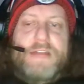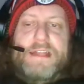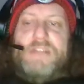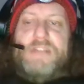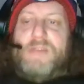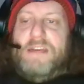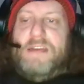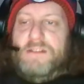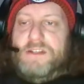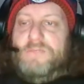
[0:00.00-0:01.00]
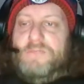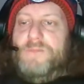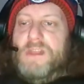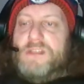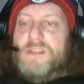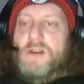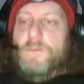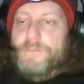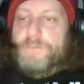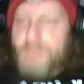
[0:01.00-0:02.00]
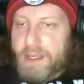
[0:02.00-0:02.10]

That's what kills you. So,